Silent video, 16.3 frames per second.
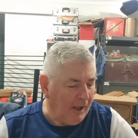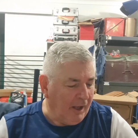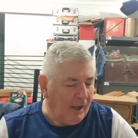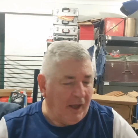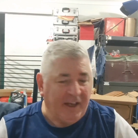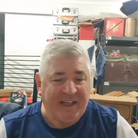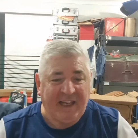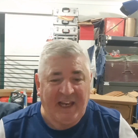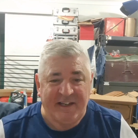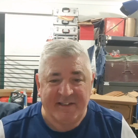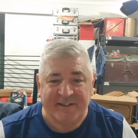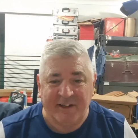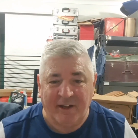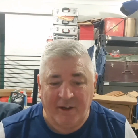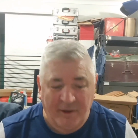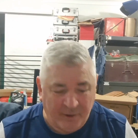Okay,
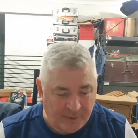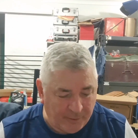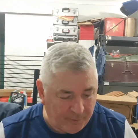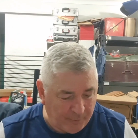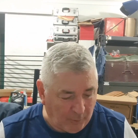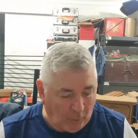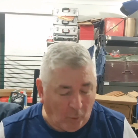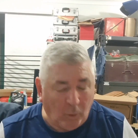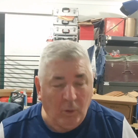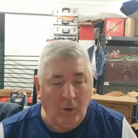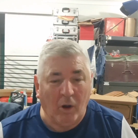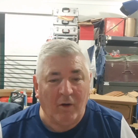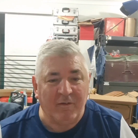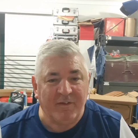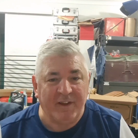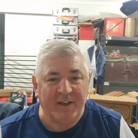so
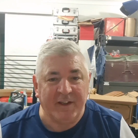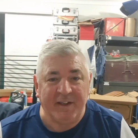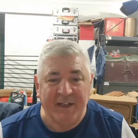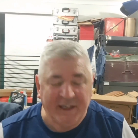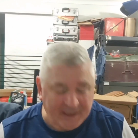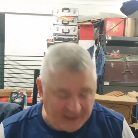all of the near